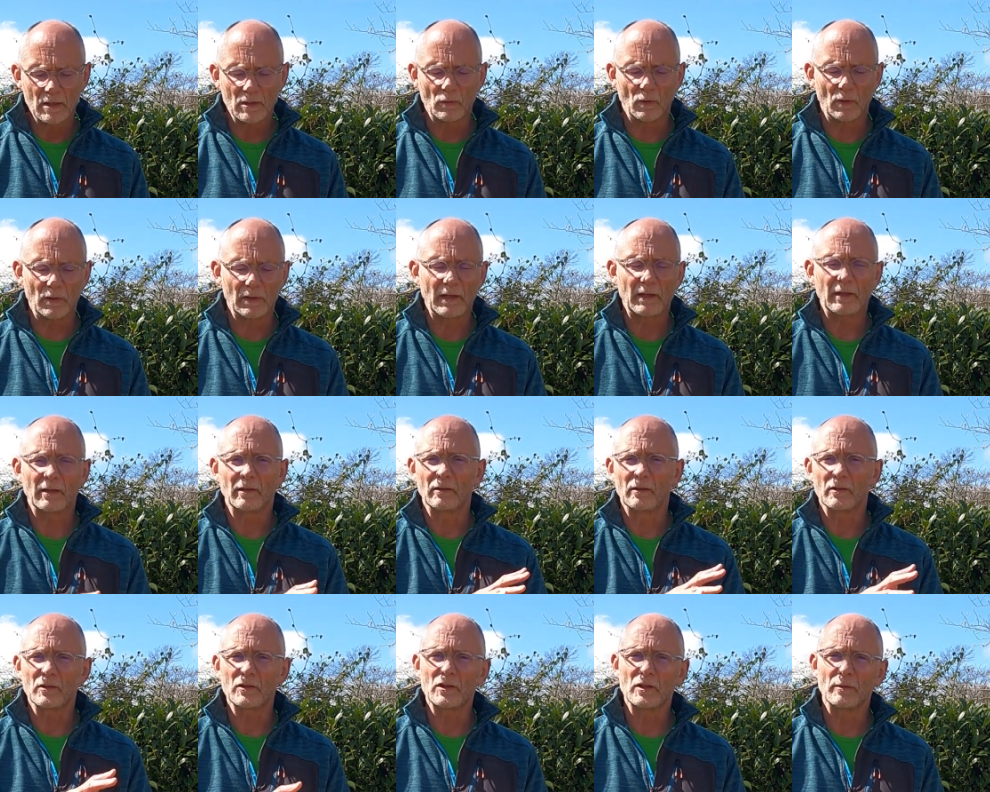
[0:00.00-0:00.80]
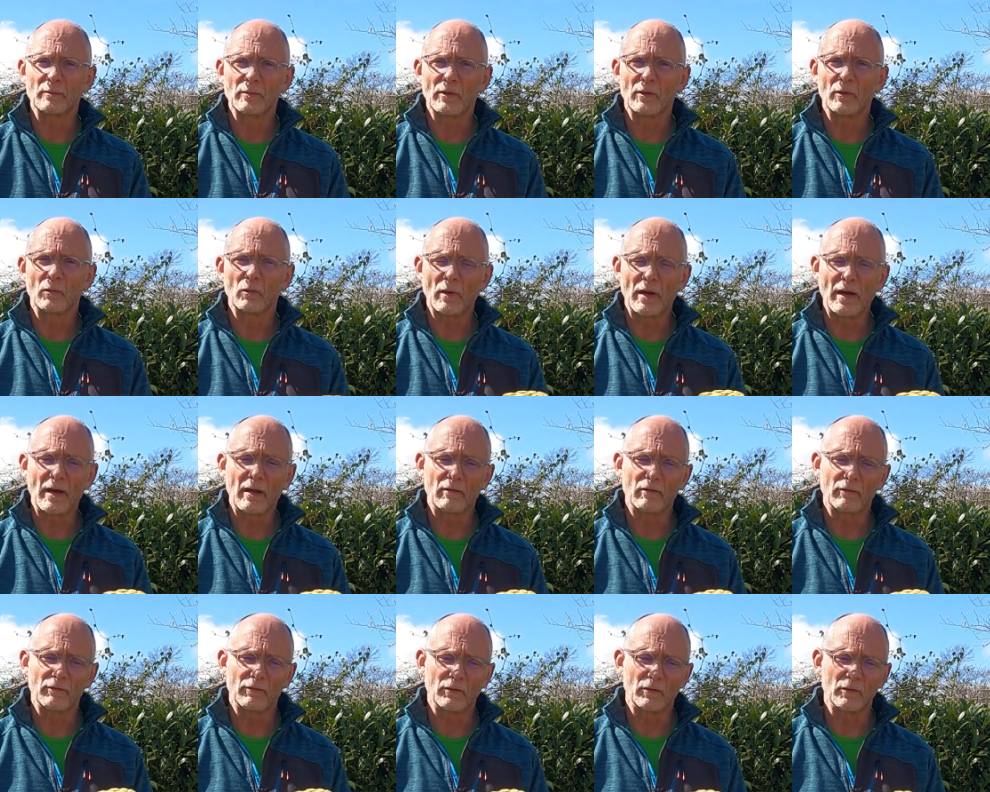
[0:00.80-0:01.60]
so I'll get into some of the
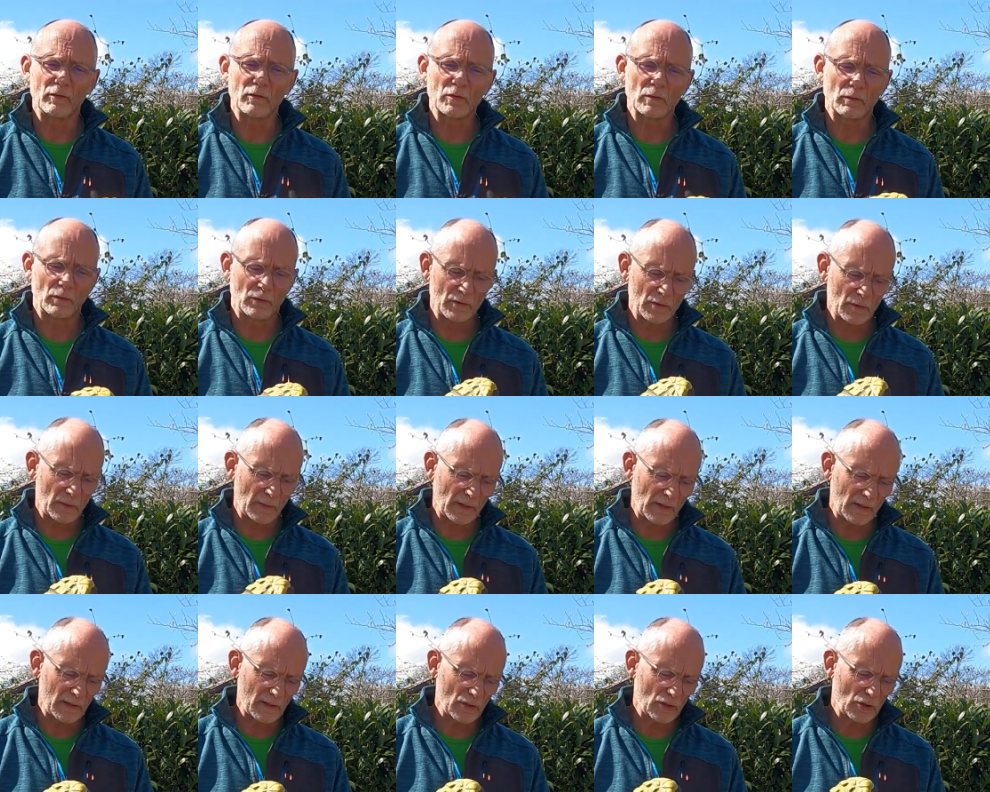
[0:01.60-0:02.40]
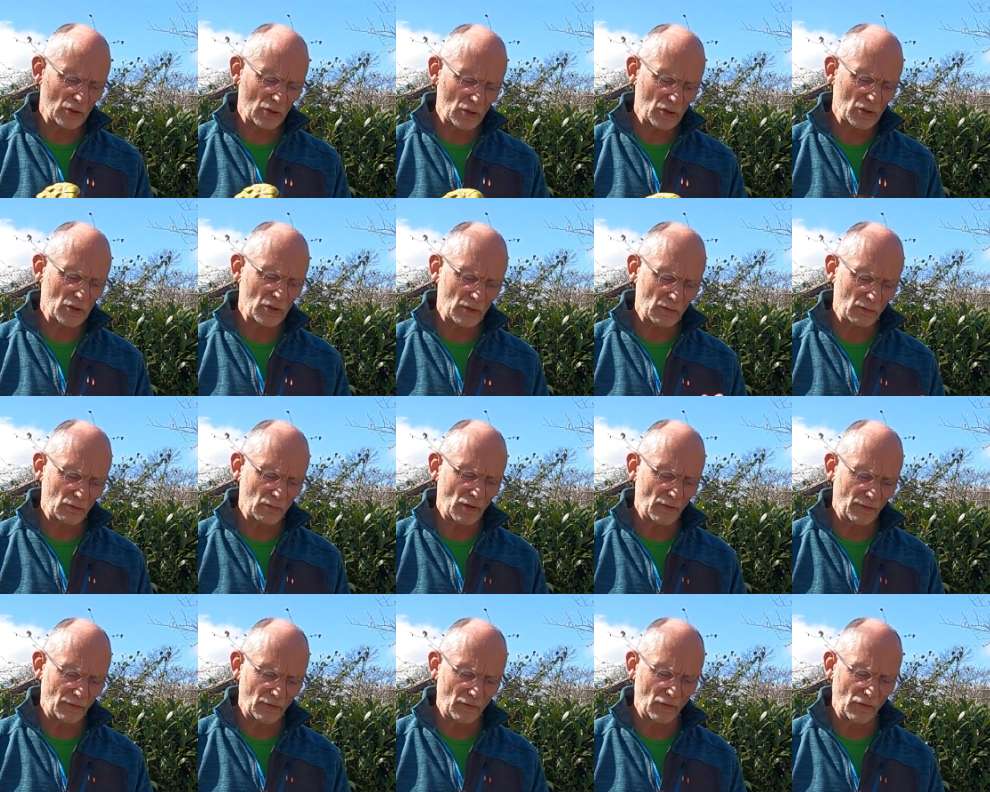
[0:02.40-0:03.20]
wear of those ones, but that's just the
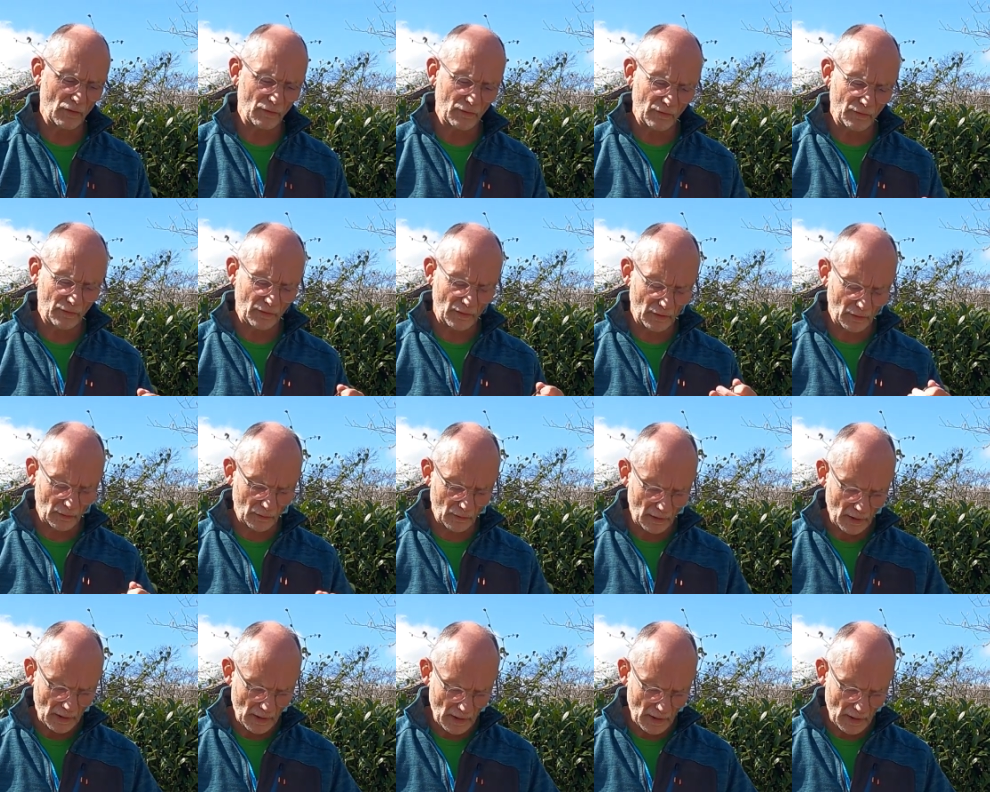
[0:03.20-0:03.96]
rough overview.